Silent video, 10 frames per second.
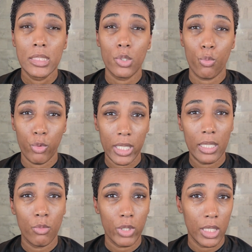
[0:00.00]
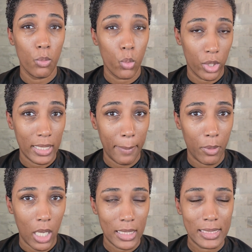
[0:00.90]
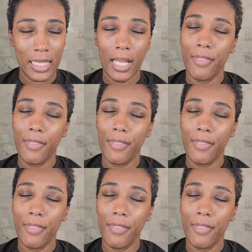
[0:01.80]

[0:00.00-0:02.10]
to really, really work that product in.